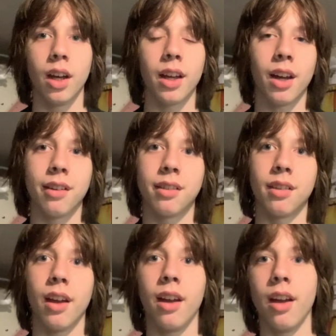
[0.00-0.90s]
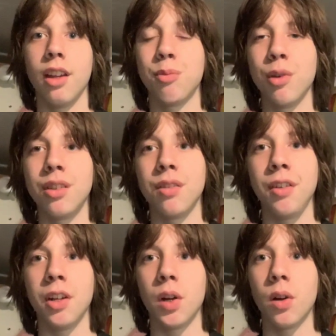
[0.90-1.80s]
Hi guys, as most of
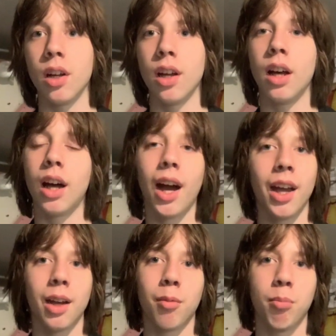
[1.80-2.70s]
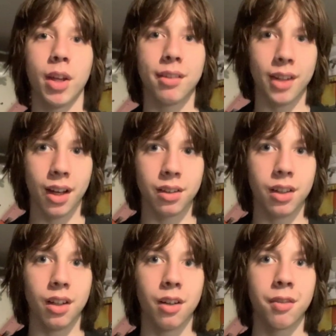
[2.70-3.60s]
you know, I am exactly
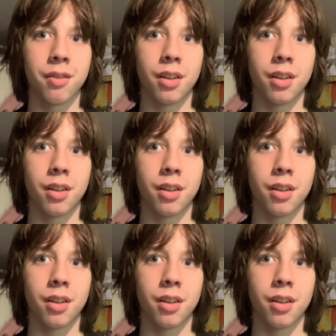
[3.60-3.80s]
Nerf,